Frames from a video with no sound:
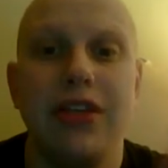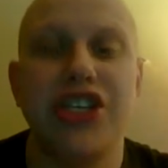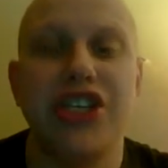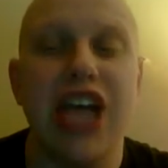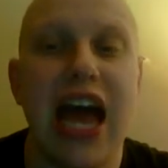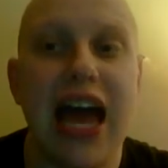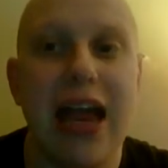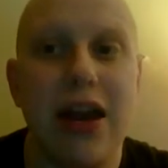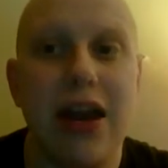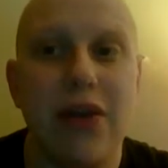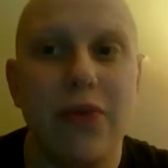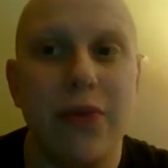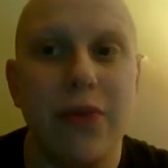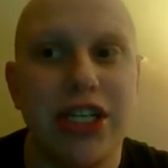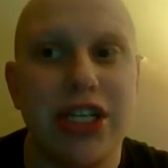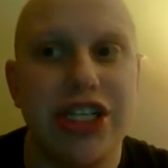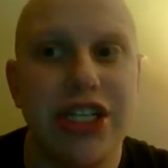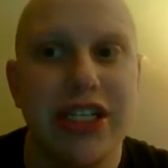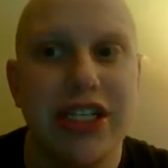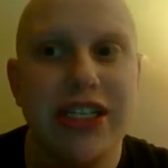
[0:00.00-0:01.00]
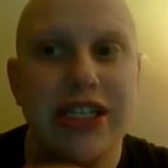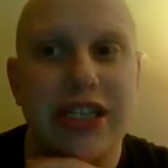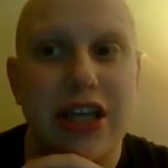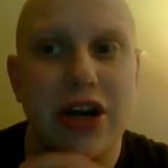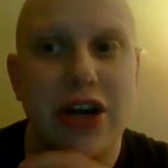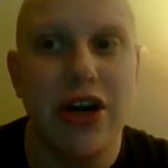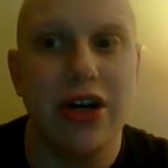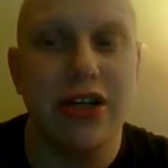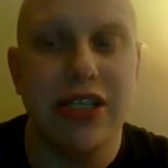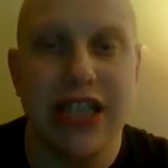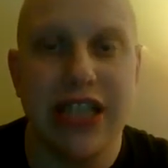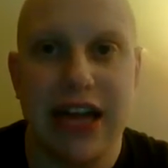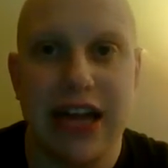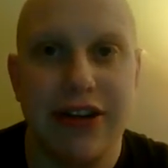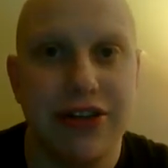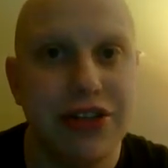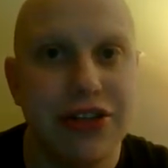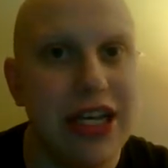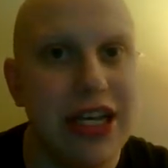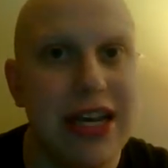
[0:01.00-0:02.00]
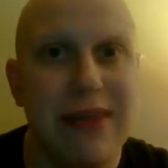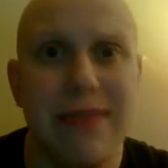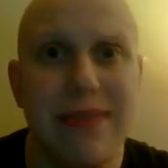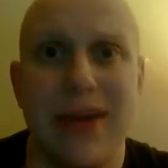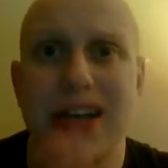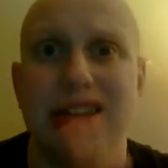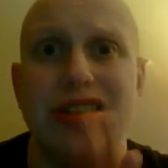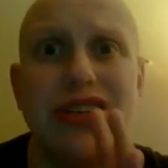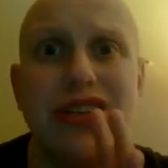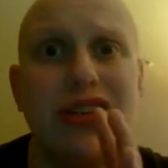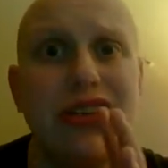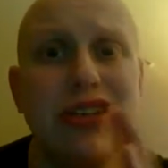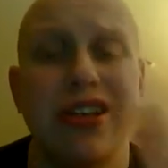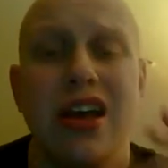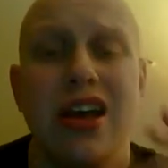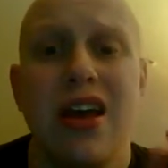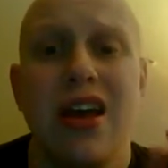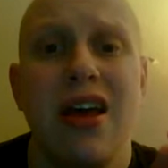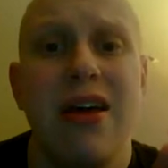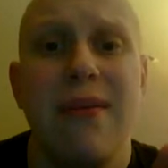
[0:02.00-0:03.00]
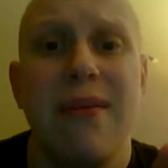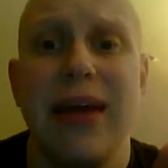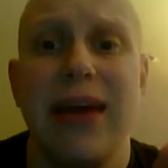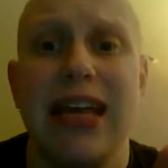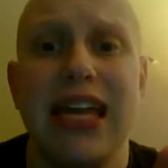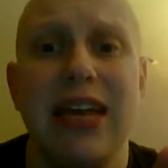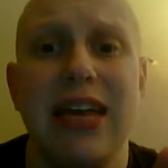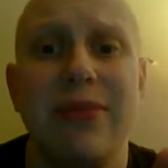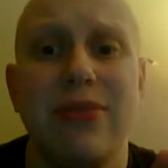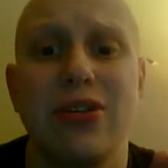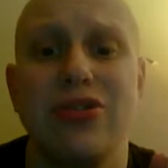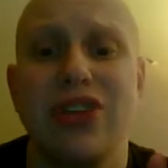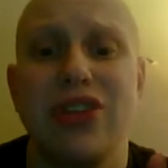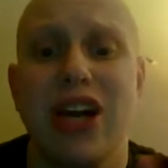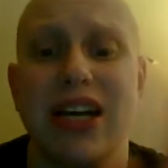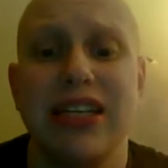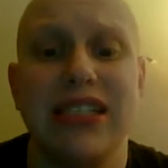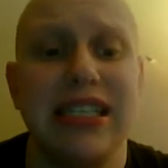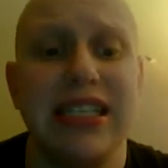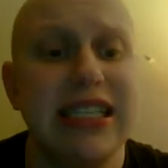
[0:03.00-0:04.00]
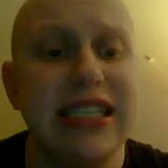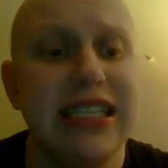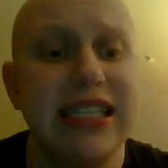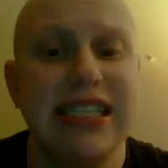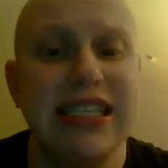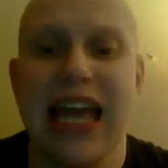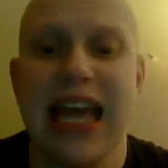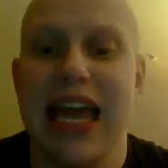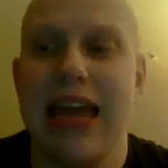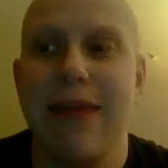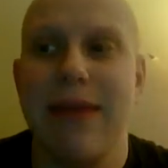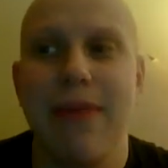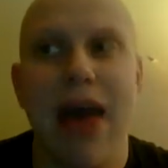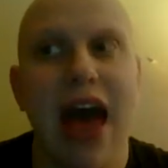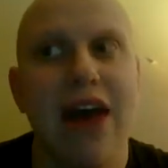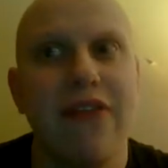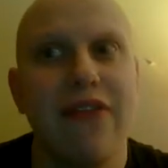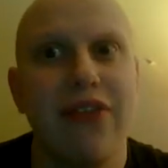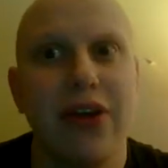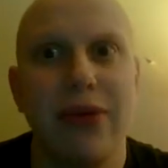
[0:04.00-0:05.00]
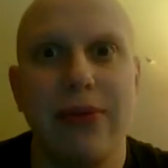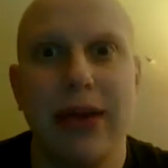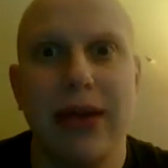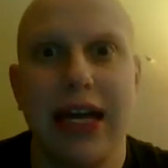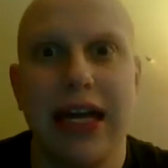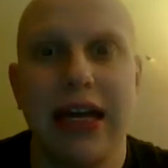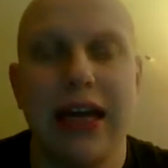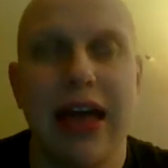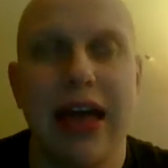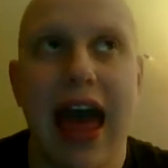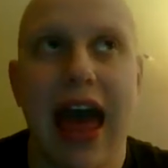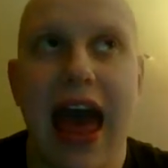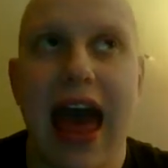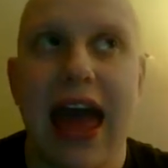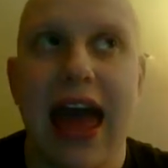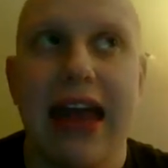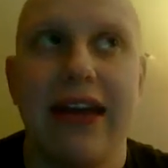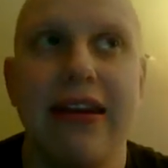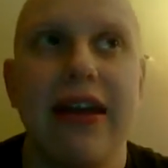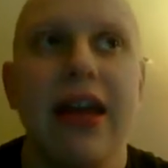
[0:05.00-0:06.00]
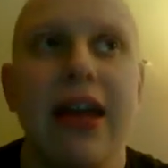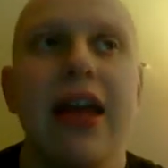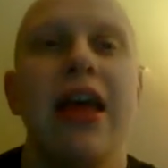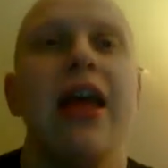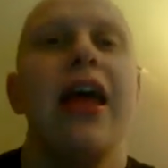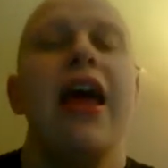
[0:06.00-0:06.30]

jen which is the nurse that usually administers my chemo drugs is the same every week and